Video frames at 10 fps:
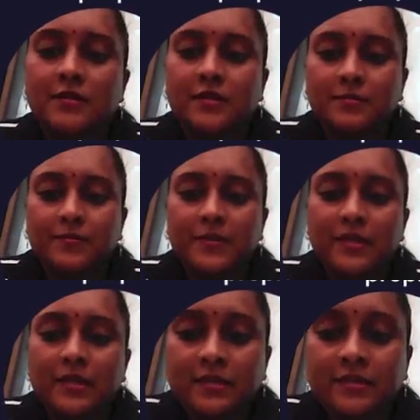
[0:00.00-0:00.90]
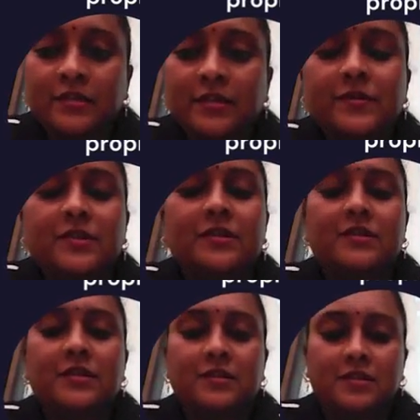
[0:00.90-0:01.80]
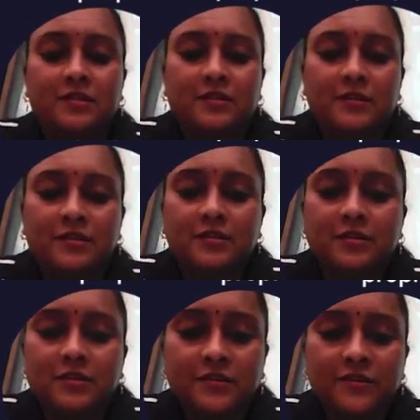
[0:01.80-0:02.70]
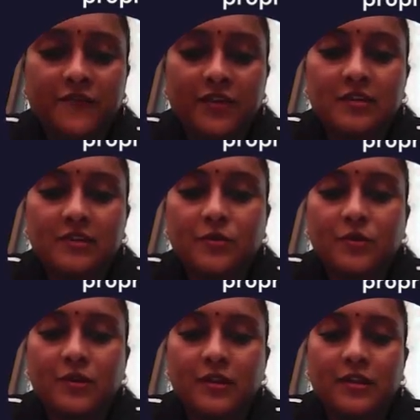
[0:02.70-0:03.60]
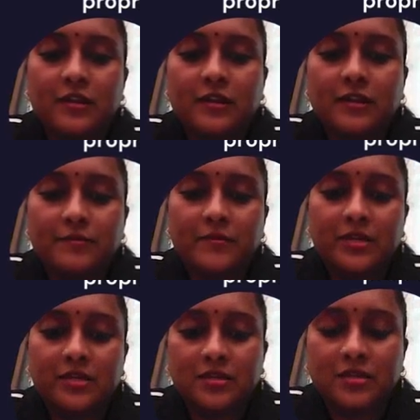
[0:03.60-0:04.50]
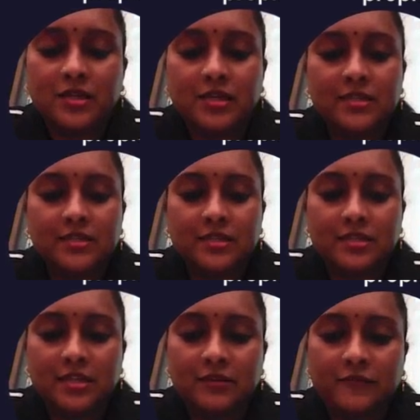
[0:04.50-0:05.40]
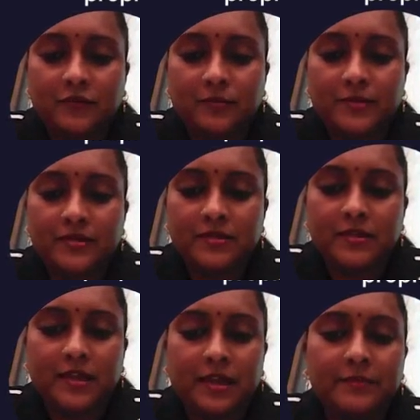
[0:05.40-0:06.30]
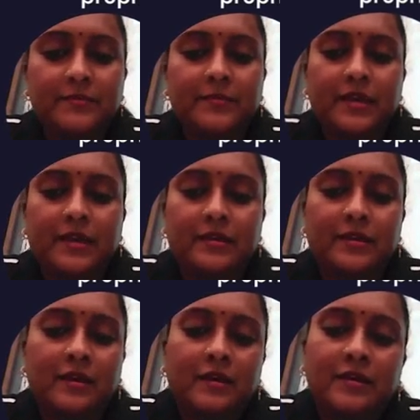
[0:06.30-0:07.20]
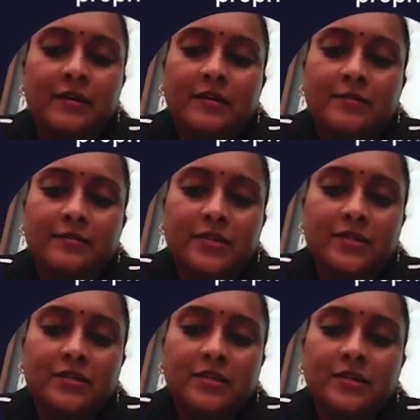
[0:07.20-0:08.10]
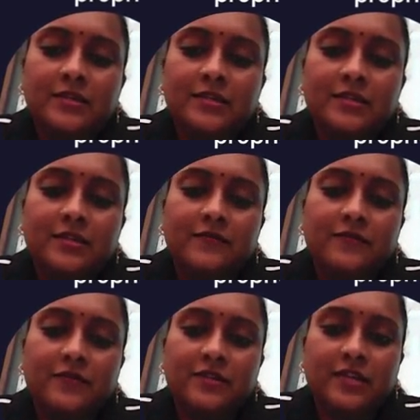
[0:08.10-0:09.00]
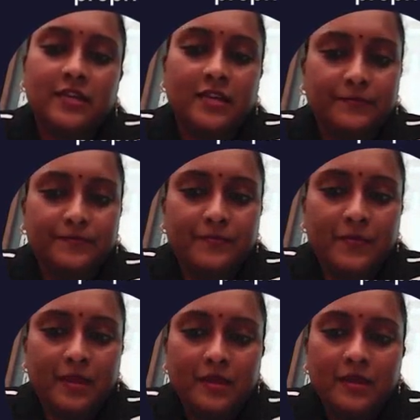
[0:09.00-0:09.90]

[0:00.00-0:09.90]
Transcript: Simple and cheap registration. Registration fee is only Malaysian ringgit 30 for personal name and Malaysian ringgit 60 for trade name.